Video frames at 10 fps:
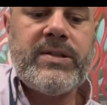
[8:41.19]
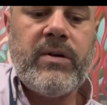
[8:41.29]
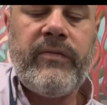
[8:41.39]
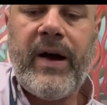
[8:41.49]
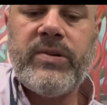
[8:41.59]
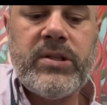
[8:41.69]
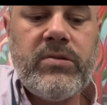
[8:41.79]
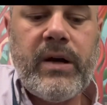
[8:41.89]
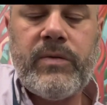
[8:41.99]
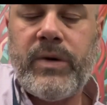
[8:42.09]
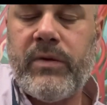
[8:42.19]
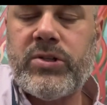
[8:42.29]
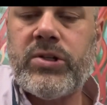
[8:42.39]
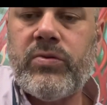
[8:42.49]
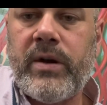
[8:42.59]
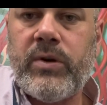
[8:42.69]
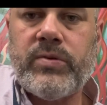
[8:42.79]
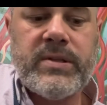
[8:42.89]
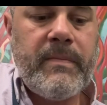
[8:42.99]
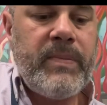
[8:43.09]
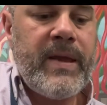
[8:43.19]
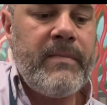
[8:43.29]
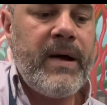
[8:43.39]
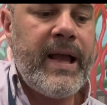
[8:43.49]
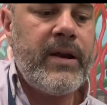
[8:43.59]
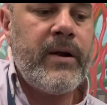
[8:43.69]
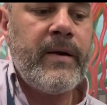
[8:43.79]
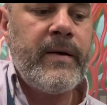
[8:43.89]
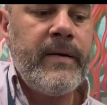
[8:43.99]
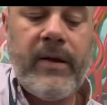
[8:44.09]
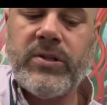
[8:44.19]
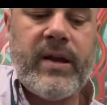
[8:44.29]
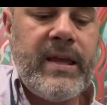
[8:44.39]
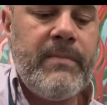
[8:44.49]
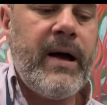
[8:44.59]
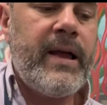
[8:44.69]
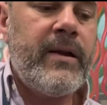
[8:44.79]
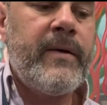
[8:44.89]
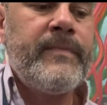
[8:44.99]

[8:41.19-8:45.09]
So if I was to do that, what I was just doing, which was a E minor, B minor,